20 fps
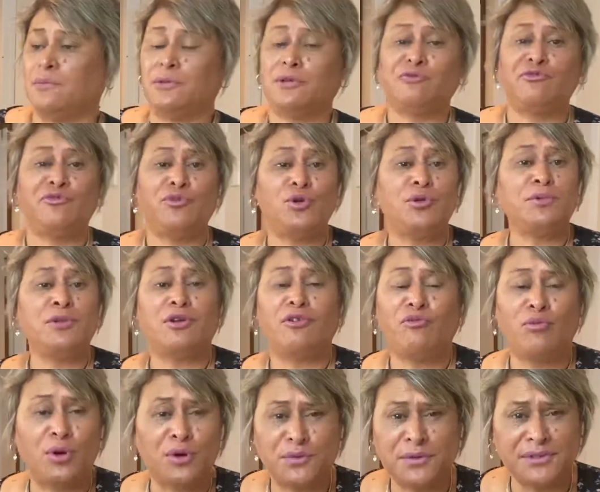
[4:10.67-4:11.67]
inform you
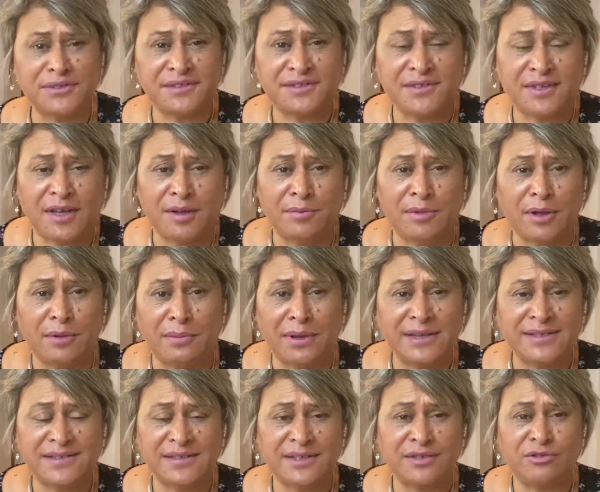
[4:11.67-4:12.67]
of what this
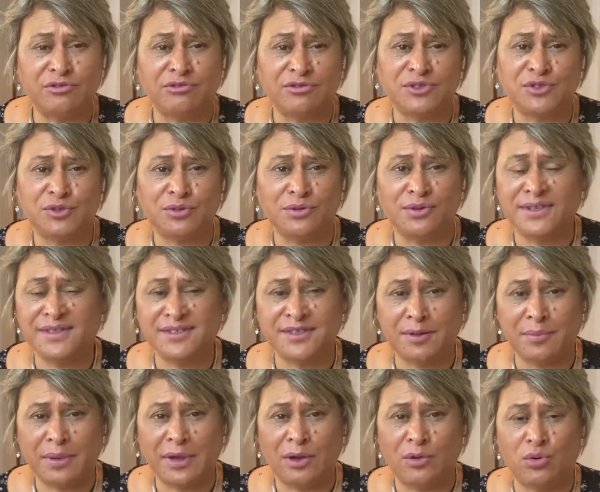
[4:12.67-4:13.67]
amazing crystal is
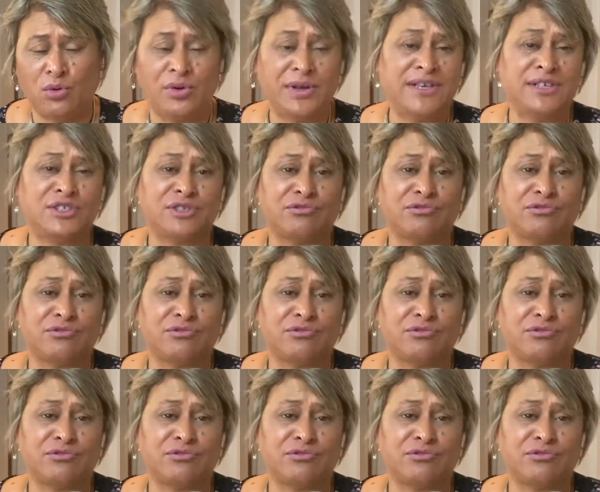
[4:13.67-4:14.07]
about, or each